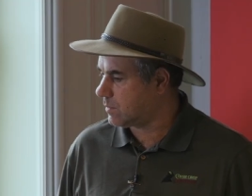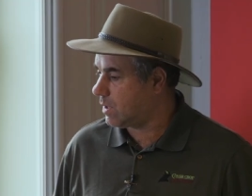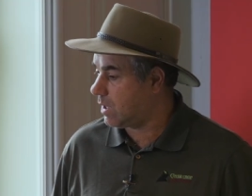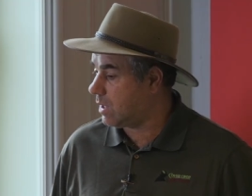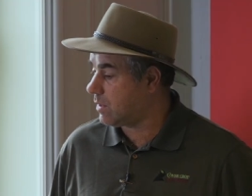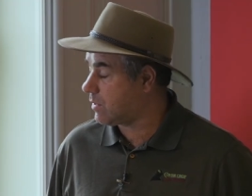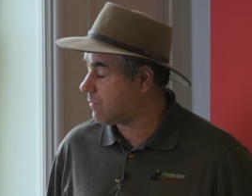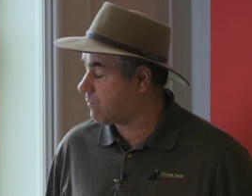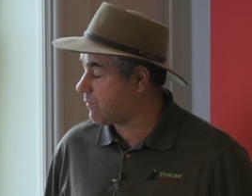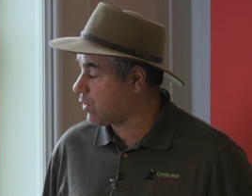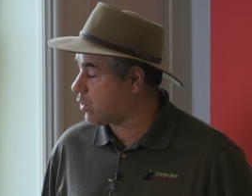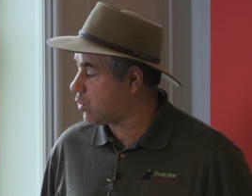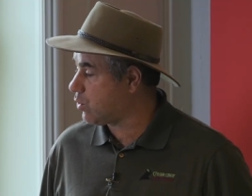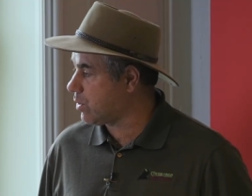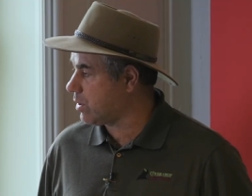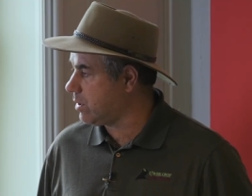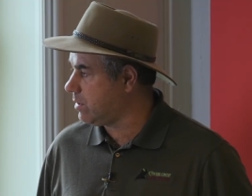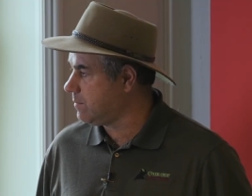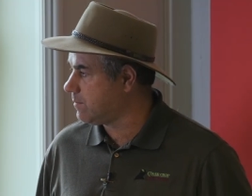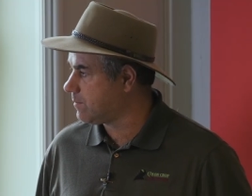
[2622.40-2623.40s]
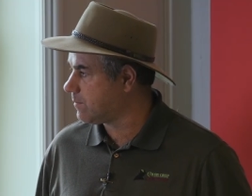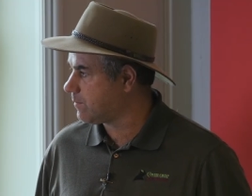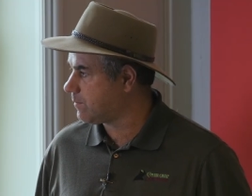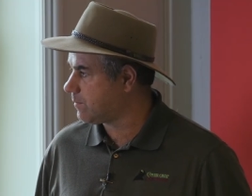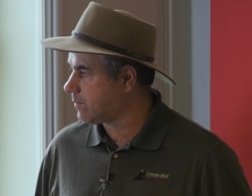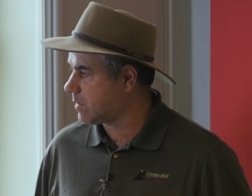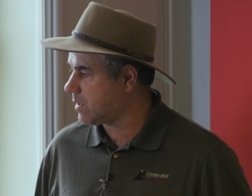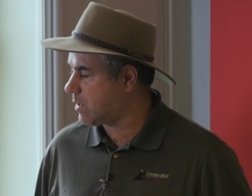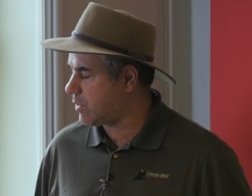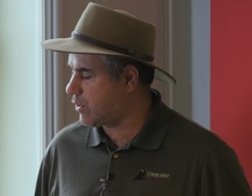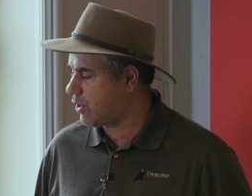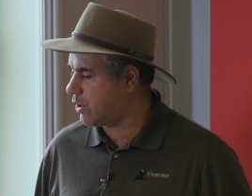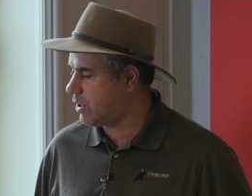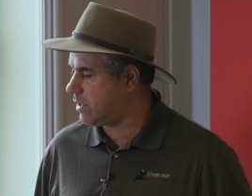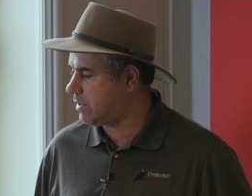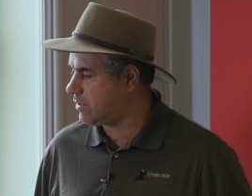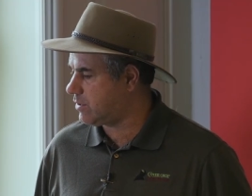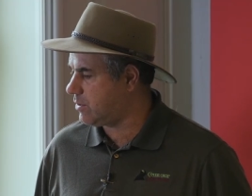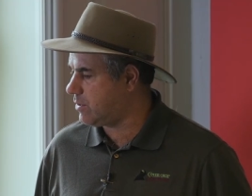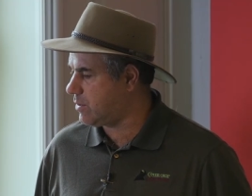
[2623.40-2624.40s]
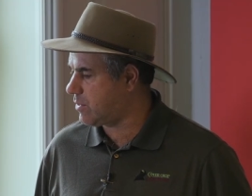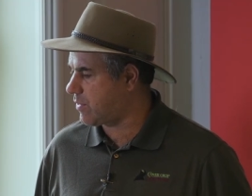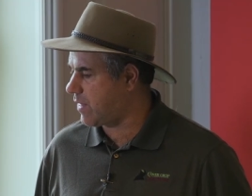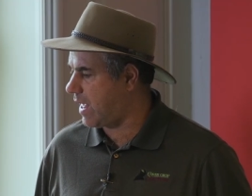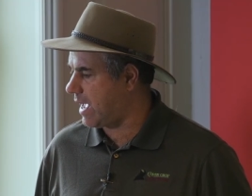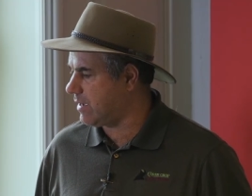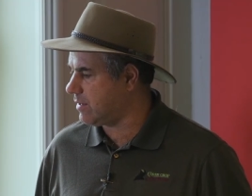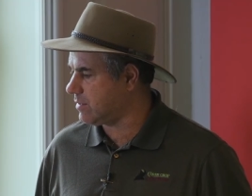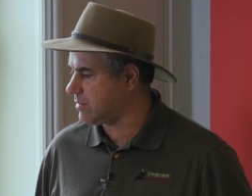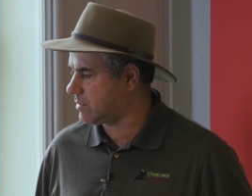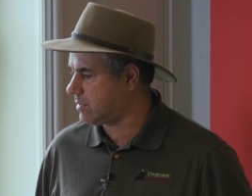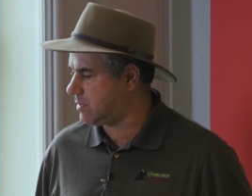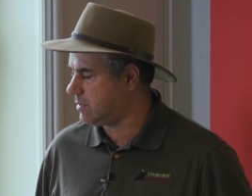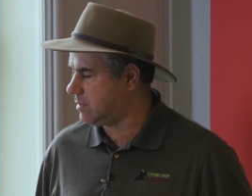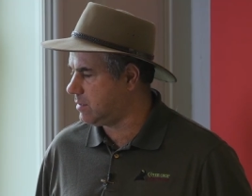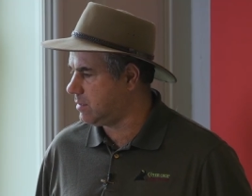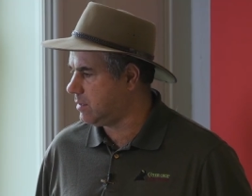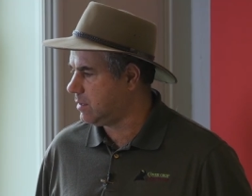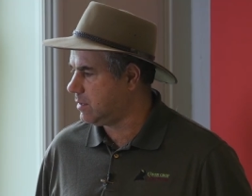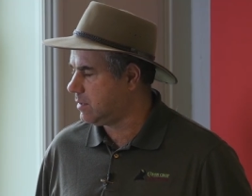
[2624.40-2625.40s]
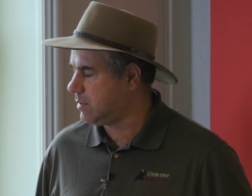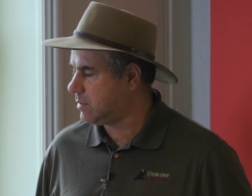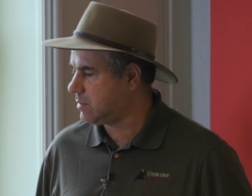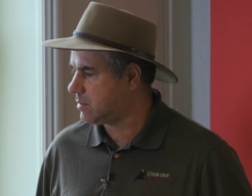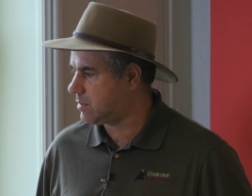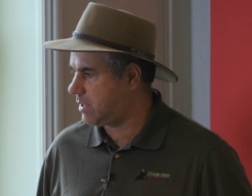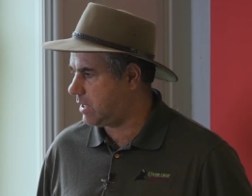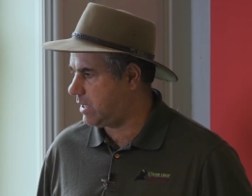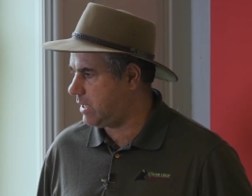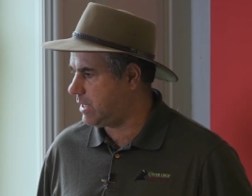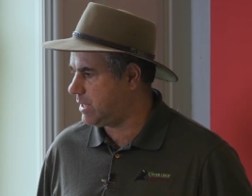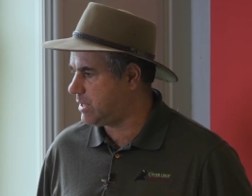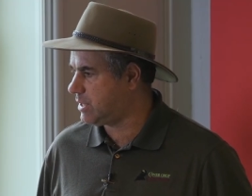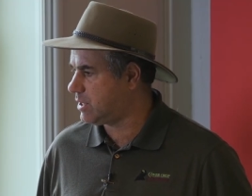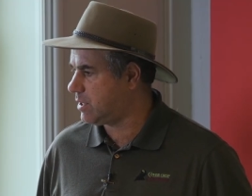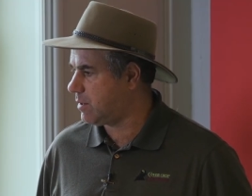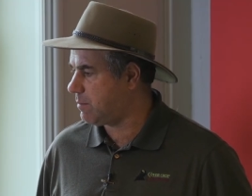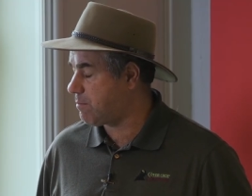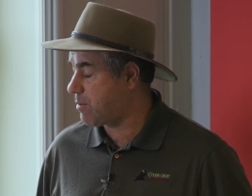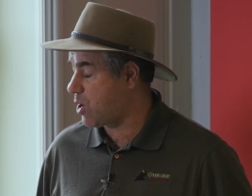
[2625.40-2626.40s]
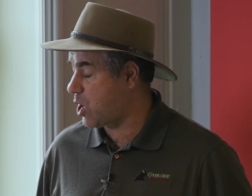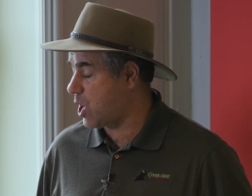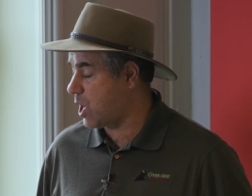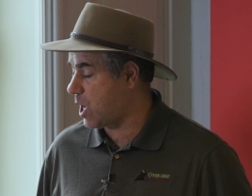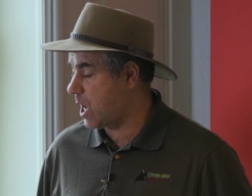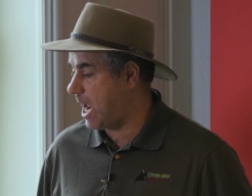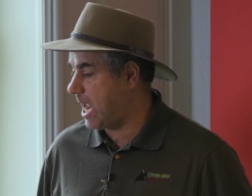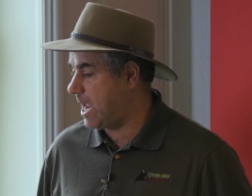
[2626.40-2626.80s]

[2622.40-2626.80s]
Uh, the, for corn? For corn. thirty-two thousand seeds per